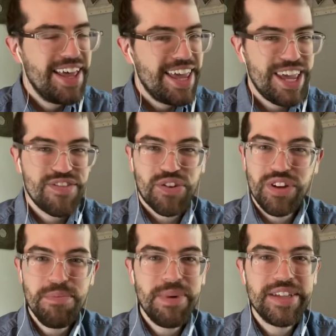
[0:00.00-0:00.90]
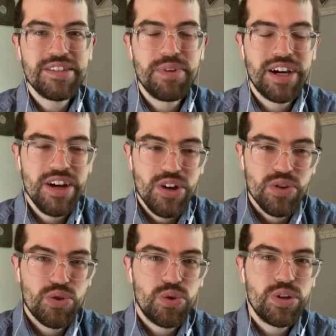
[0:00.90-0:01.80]
if Karim Benzema,
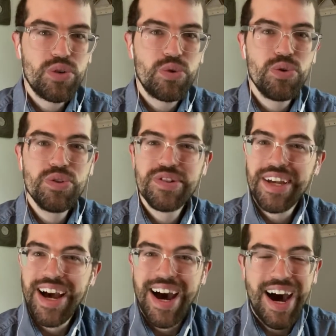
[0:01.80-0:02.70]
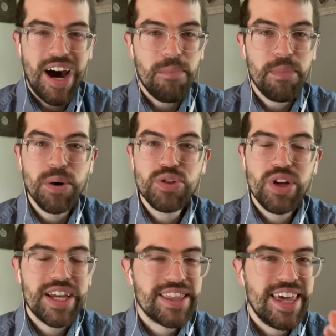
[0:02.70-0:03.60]
Toni Kroos,
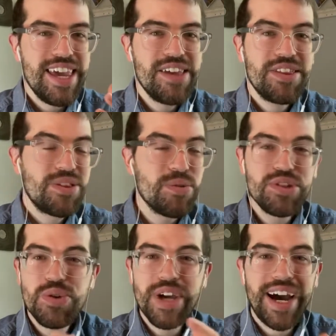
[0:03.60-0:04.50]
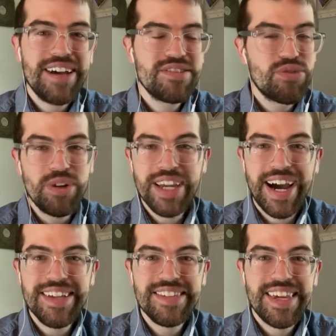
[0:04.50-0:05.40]
Modric, those three
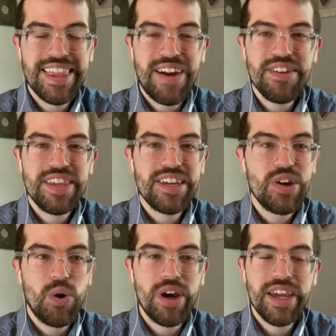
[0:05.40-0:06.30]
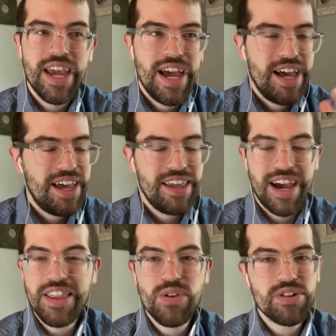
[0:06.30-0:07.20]
guys can get everything going.
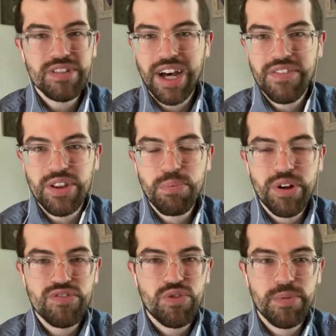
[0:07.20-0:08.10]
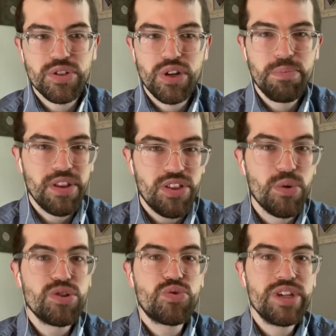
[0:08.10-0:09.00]
I know there's a lot of other players for Real Madrid, but those three